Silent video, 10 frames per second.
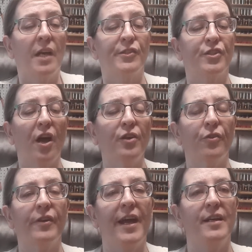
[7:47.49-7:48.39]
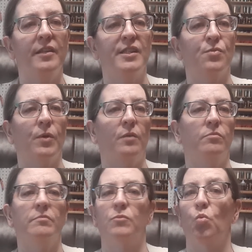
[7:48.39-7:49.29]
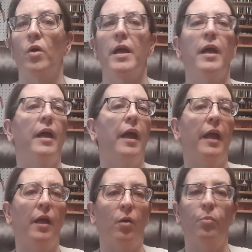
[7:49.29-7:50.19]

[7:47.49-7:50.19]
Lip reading: Sean created this one way